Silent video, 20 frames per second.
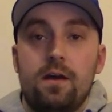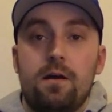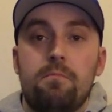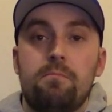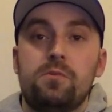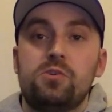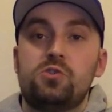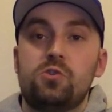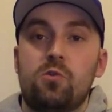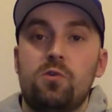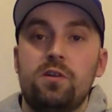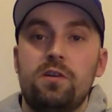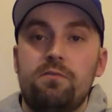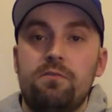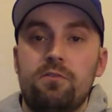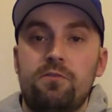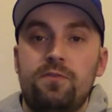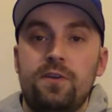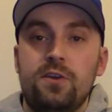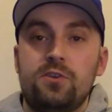The majority of
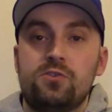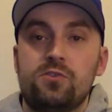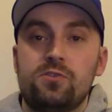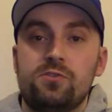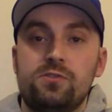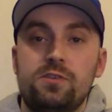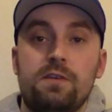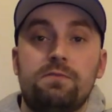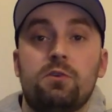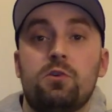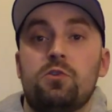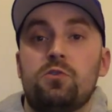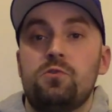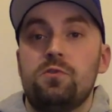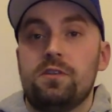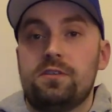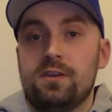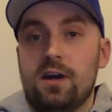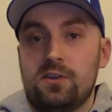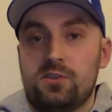your features you have to go
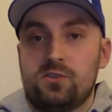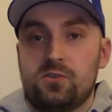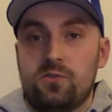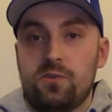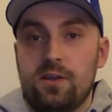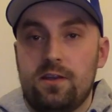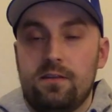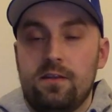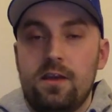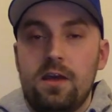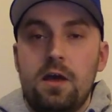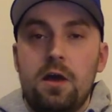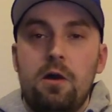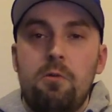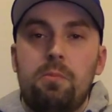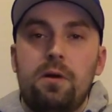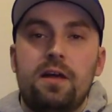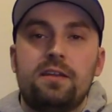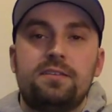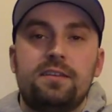through the touchscreen,
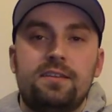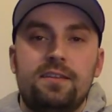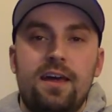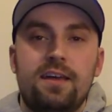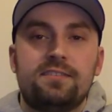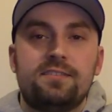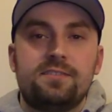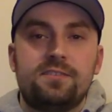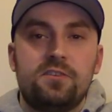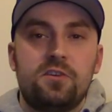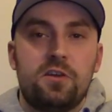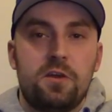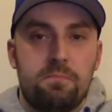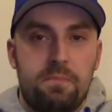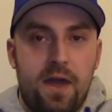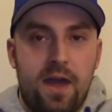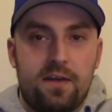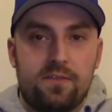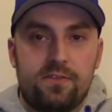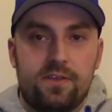but that's not necessarily a
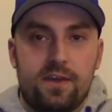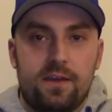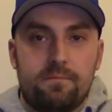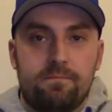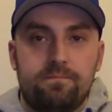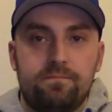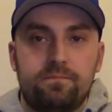bad thing.